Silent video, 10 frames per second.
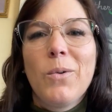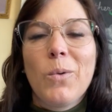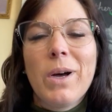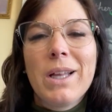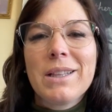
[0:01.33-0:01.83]

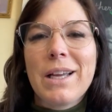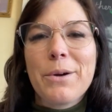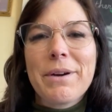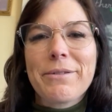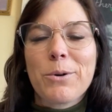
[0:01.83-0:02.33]
Well,
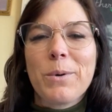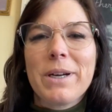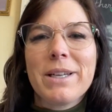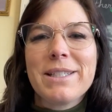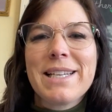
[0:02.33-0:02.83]
hello
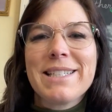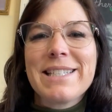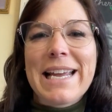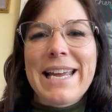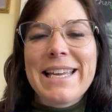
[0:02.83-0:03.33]
everyone.
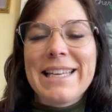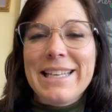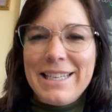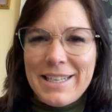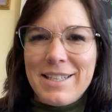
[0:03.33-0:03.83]
Today
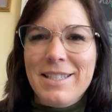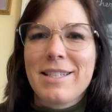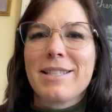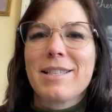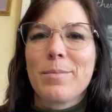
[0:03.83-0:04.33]
is
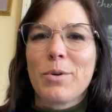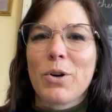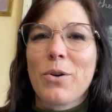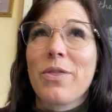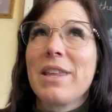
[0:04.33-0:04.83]

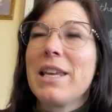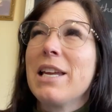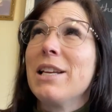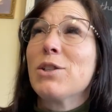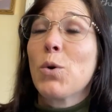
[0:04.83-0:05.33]
December
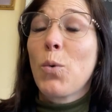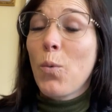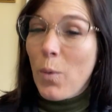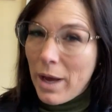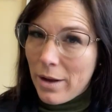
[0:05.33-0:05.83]
the
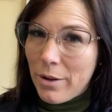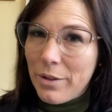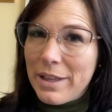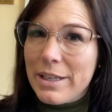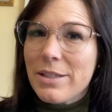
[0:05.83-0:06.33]

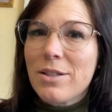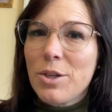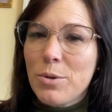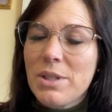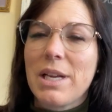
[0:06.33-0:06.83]
12th. It is
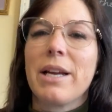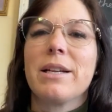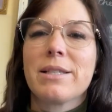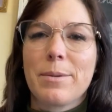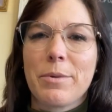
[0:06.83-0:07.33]
Tuesday,
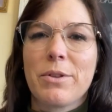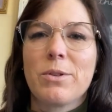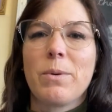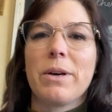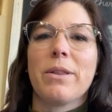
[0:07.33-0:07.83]
December the
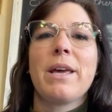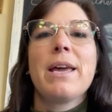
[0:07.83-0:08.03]
12th.